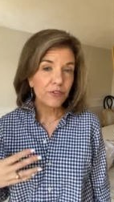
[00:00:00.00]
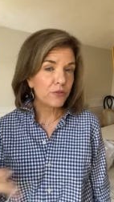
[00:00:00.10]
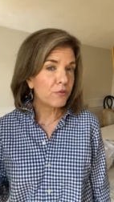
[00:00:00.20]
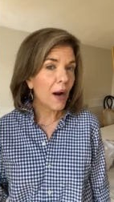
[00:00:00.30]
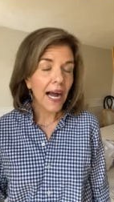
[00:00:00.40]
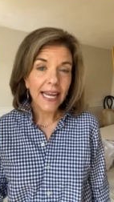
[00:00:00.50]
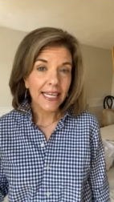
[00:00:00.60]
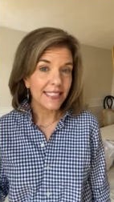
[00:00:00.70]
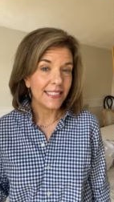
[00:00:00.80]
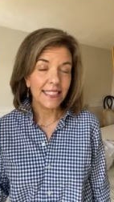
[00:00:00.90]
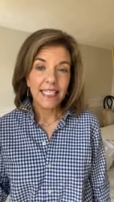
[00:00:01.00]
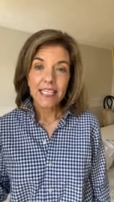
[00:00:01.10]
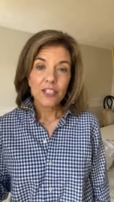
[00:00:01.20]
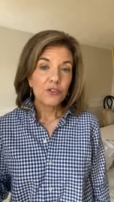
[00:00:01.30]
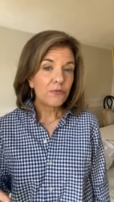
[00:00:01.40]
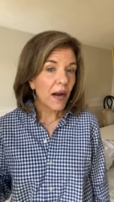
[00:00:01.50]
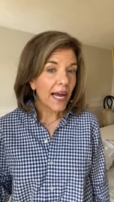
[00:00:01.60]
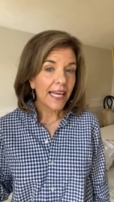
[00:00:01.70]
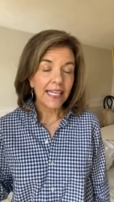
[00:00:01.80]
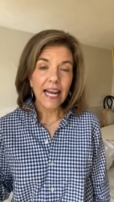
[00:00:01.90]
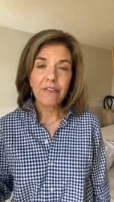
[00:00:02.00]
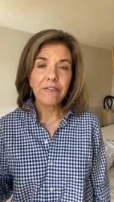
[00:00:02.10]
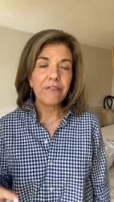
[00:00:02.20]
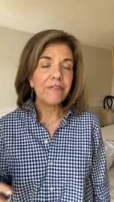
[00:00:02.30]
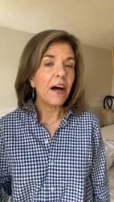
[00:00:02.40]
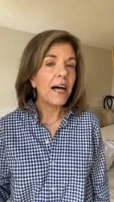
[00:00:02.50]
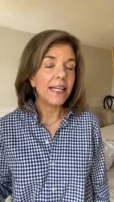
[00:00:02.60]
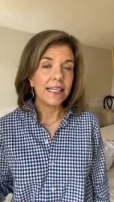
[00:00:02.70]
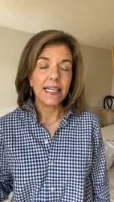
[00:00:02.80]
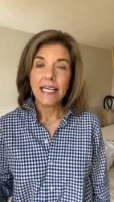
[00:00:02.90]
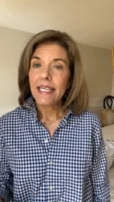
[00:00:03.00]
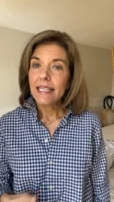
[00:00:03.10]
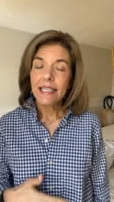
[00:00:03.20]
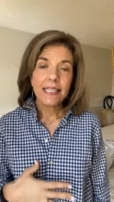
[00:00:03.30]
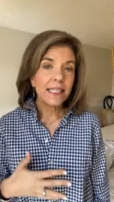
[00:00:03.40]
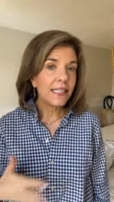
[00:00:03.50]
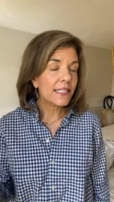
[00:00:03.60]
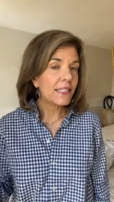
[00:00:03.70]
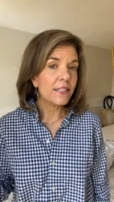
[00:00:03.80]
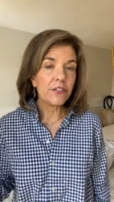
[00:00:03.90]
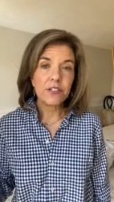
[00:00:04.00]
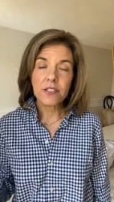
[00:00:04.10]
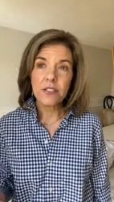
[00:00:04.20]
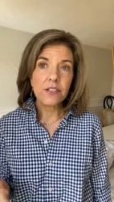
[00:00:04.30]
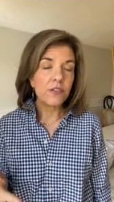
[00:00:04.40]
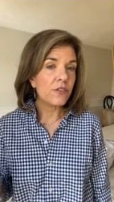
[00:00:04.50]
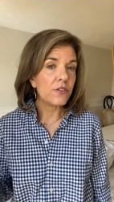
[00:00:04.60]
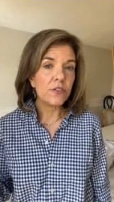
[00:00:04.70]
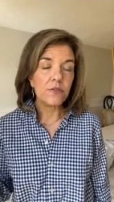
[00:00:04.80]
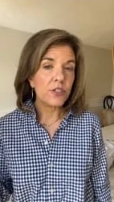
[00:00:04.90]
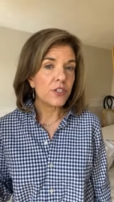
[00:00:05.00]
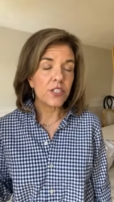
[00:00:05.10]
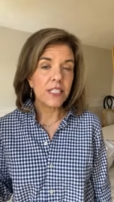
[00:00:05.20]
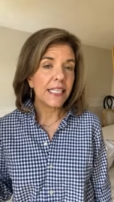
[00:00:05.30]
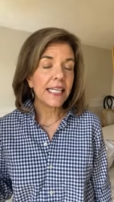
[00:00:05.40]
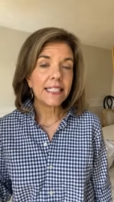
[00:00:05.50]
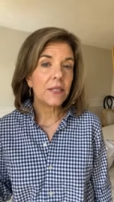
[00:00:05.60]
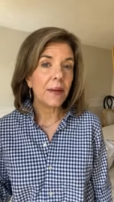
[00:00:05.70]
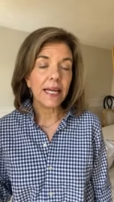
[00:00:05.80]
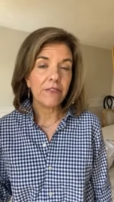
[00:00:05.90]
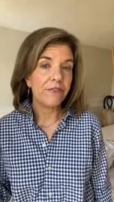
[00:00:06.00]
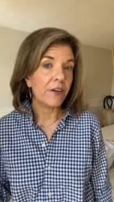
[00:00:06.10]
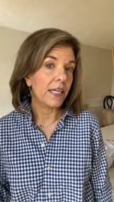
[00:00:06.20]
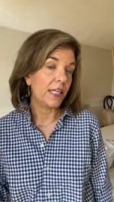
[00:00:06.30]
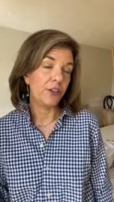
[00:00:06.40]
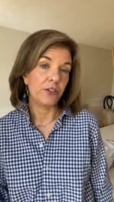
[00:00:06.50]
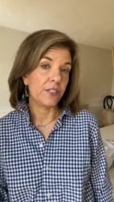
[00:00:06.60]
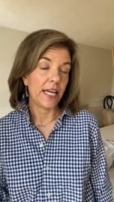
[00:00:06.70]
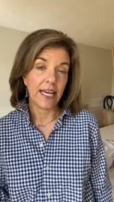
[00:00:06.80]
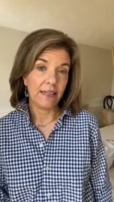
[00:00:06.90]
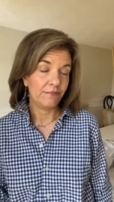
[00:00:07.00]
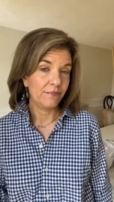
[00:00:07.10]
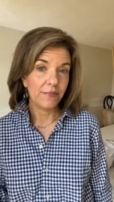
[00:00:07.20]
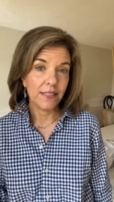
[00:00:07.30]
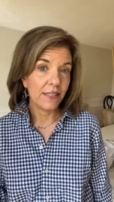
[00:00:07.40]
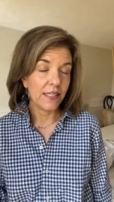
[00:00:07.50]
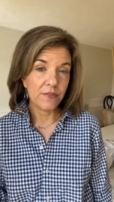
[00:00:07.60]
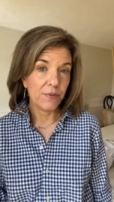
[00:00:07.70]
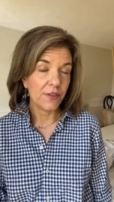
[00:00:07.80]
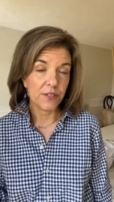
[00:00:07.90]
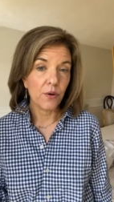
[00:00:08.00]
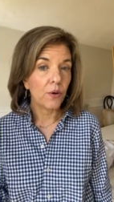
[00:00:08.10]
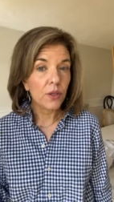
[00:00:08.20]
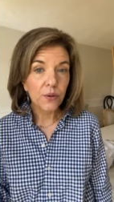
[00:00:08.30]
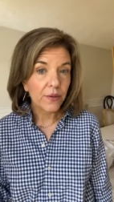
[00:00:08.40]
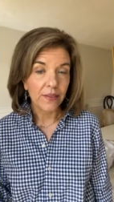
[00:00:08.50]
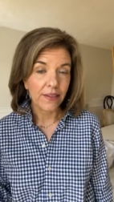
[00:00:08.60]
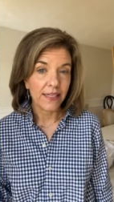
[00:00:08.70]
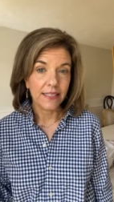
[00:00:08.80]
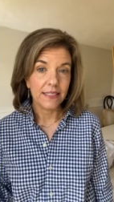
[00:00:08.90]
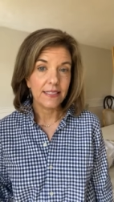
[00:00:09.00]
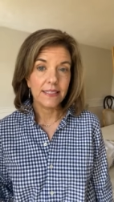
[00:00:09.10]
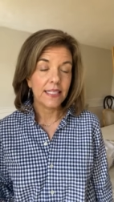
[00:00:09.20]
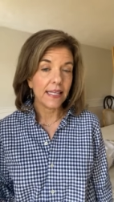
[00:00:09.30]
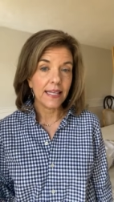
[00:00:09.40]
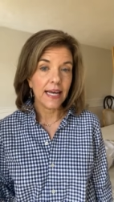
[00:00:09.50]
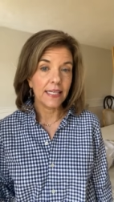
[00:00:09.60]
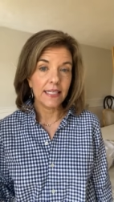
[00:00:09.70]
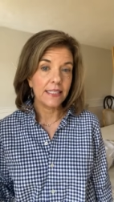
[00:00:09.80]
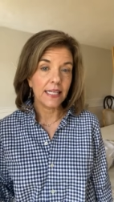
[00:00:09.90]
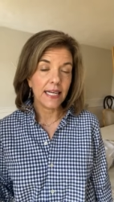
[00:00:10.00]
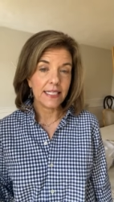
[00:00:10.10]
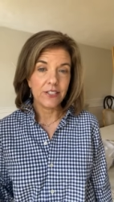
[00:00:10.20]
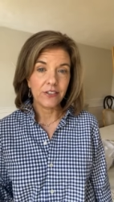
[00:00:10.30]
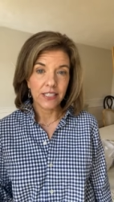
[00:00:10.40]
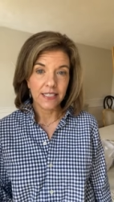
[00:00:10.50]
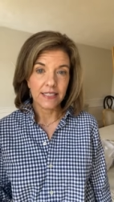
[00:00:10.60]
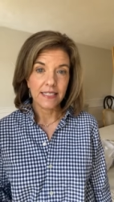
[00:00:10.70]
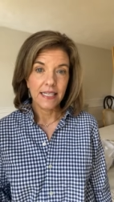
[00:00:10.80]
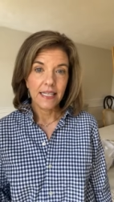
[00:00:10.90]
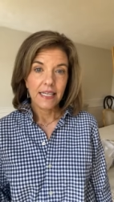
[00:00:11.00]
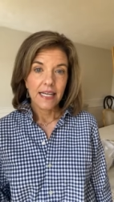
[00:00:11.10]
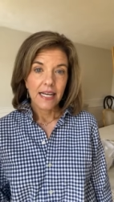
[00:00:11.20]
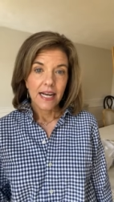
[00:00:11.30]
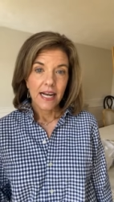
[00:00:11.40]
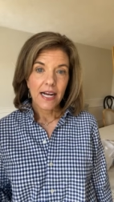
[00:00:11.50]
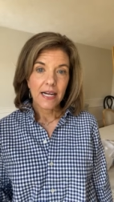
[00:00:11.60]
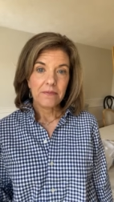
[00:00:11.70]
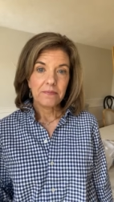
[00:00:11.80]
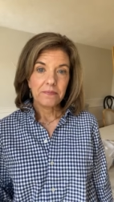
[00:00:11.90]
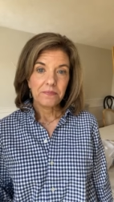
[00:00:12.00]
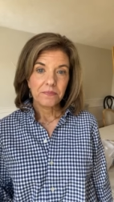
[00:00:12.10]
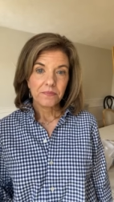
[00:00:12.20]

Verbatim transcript: Try it. Try it. Have fun. There's it's just an easy way to have fun in your day is with this whole clothing thing. It's not that not that serious. Um,